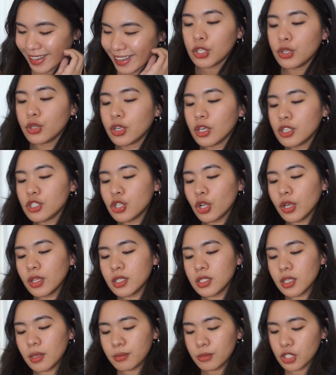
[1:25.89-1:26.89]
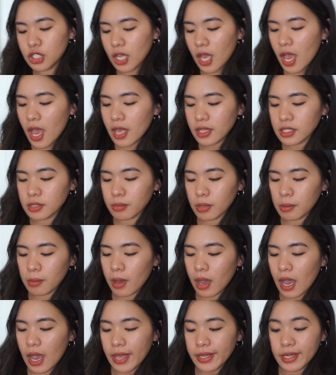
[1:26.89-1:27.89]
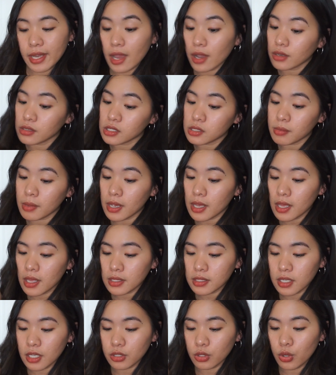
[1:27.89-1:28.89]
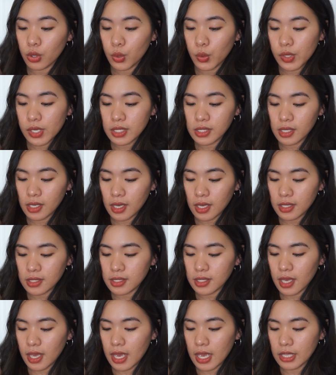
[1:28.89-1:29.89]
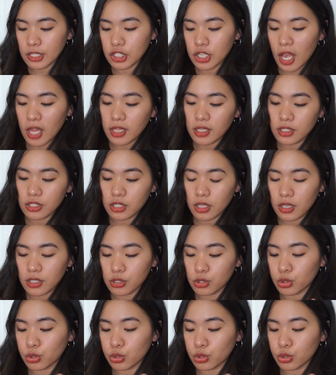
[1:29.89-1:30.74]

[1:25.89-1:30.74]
You can join some chats, may mga announcements, etong quizzes, and challenges,